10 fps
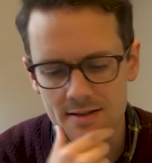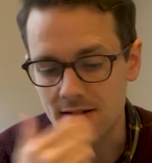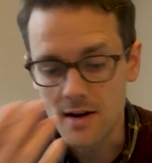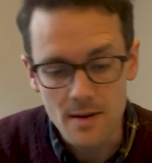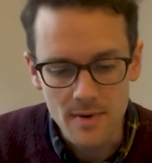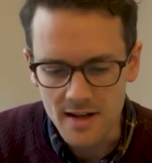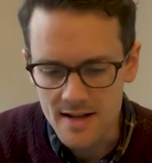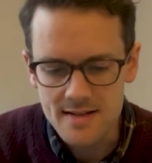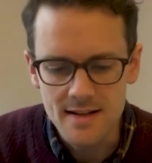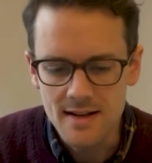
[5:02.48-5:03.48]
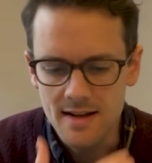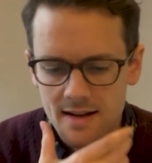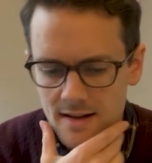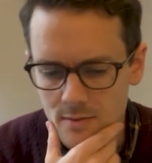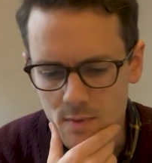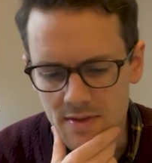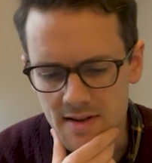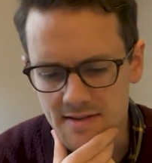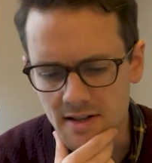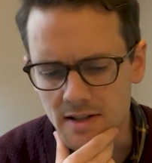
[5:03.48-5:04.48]
time, I guess, with
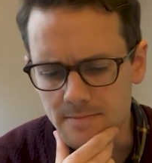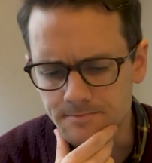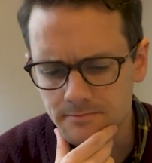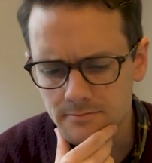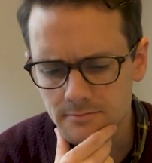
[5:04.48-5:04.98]
this psalm